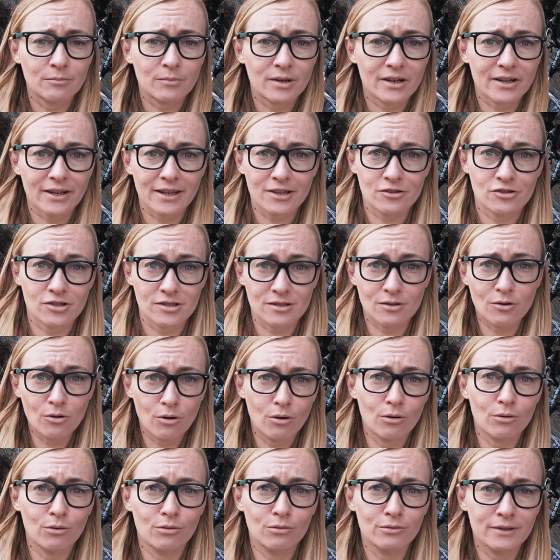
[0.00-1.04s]
markets, just
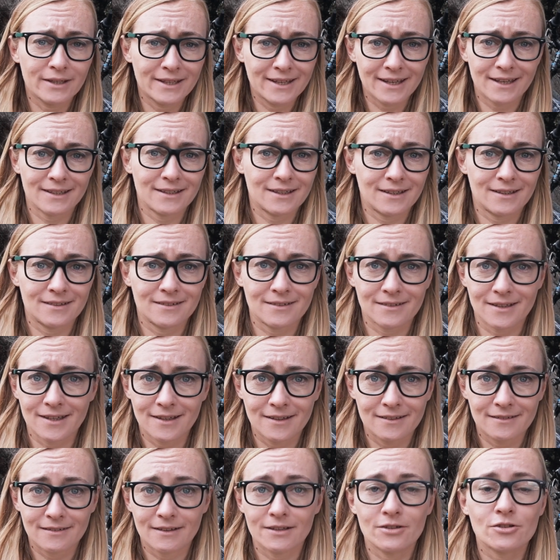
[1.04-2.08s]
go, get it
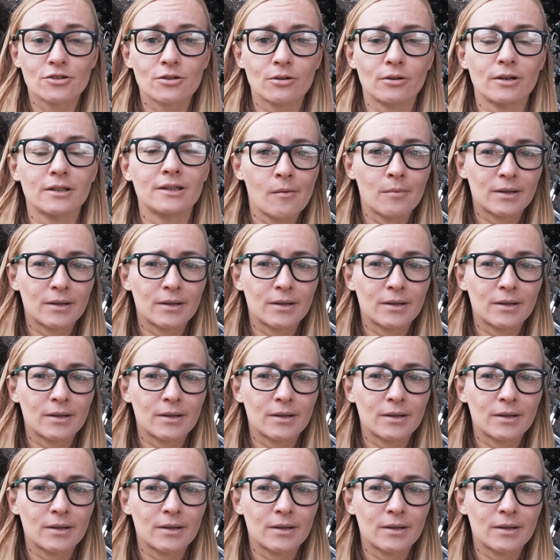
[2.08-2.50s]
and enjoy it.